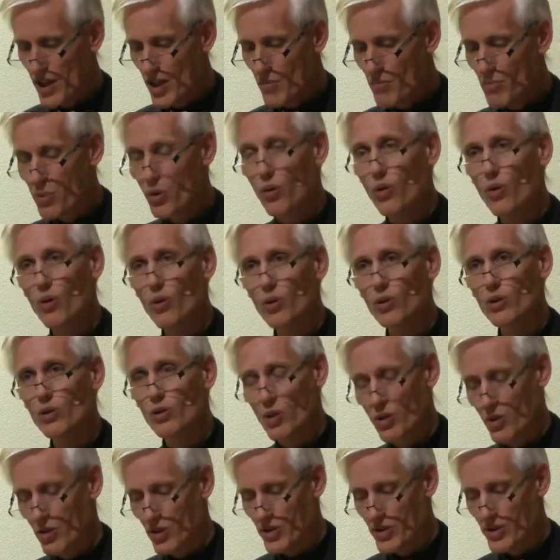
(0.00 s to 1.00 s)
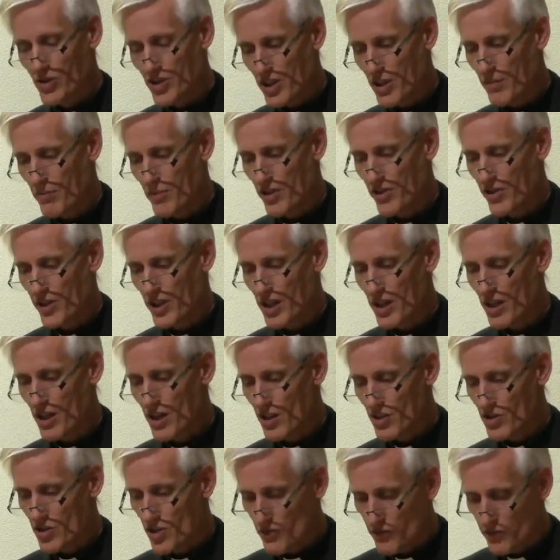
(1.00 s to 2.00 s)
Paul calls Timothy
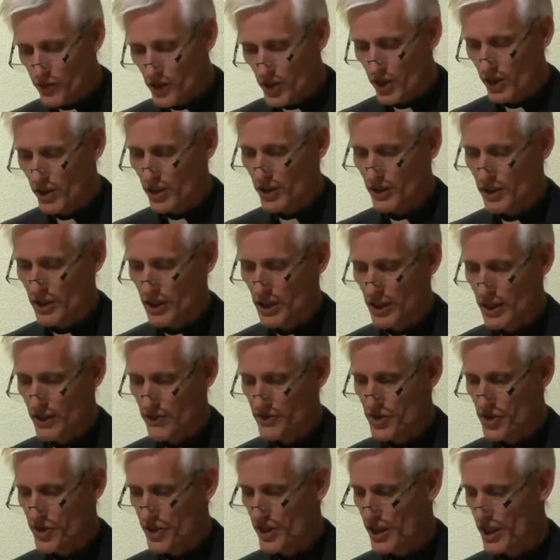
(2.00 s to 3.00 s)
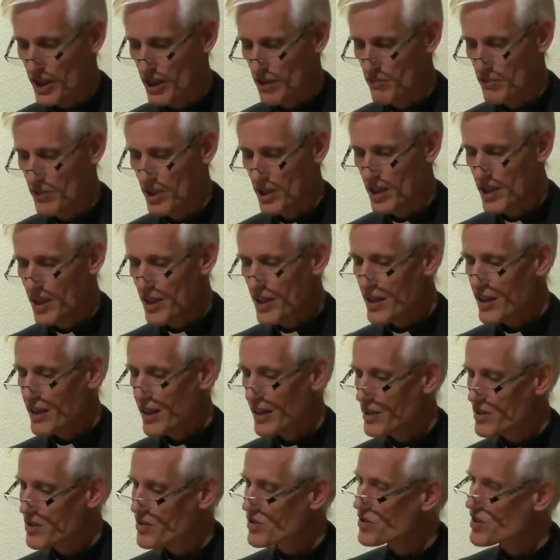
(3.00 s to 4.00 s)
to follow after him,
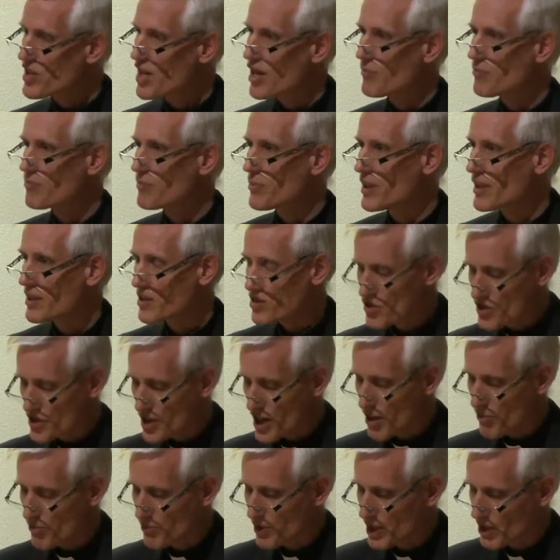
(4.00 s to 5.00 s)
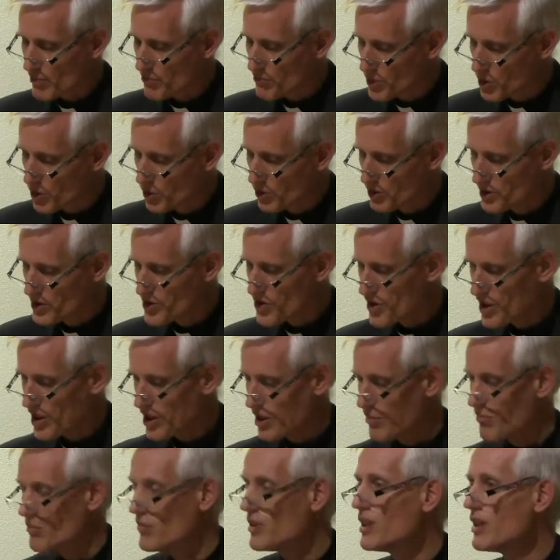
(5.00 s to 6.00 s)
and step by step he molds
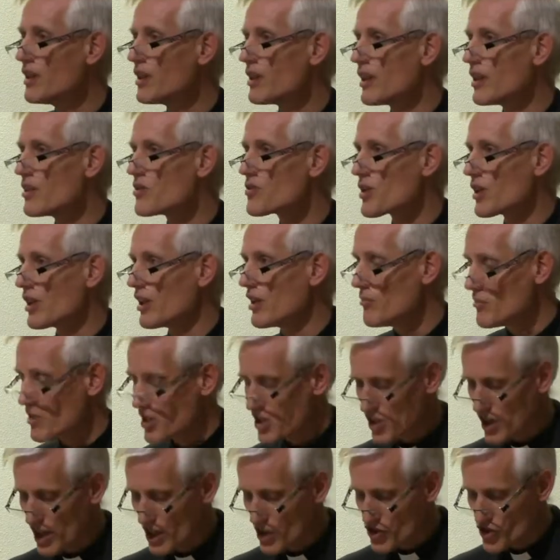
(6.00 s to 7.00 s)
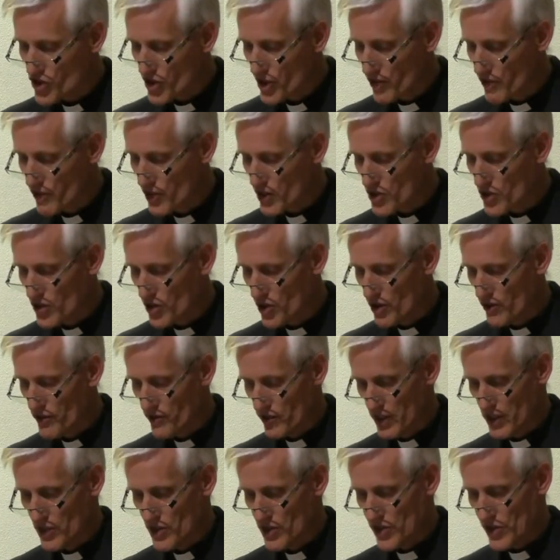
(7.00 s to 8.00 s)
him into imitation of his
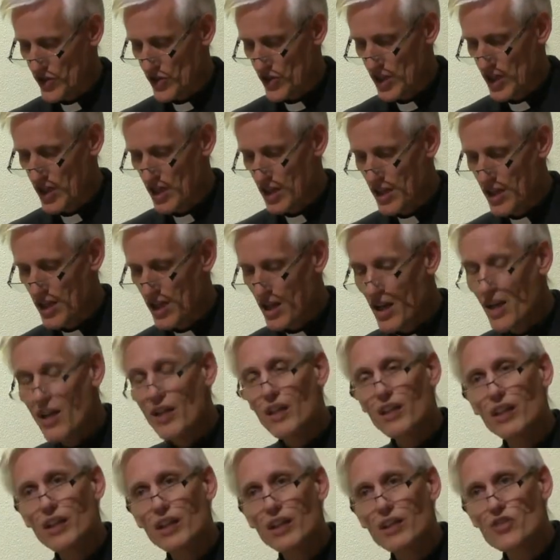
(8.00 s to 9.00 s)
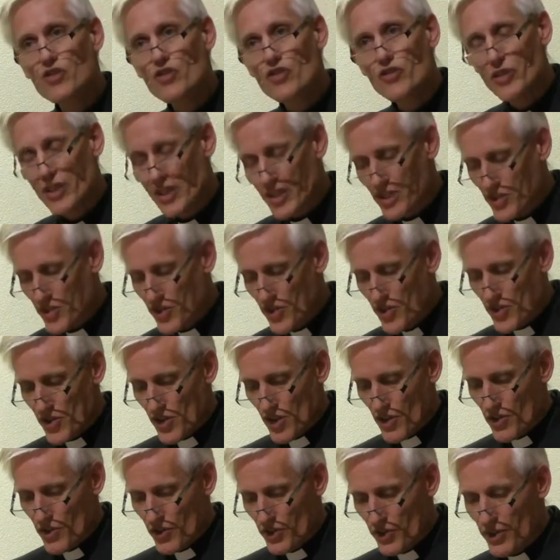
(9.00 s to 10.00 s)
office. He entrusts
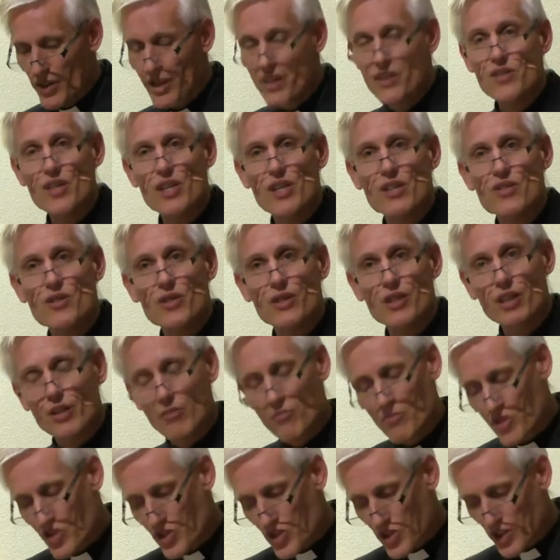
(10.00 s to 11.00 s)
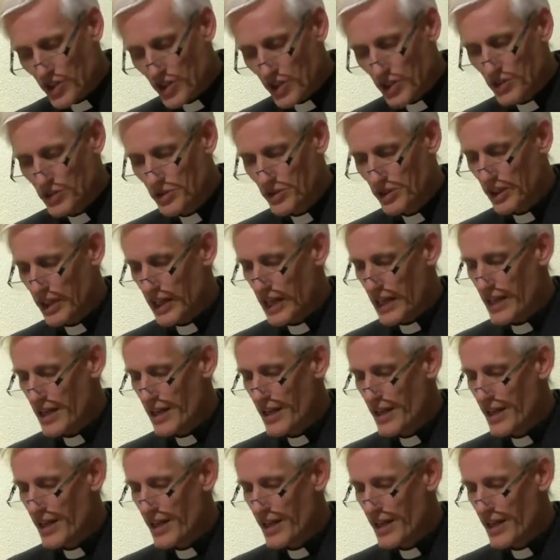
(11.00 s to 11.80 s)
authority to him slowly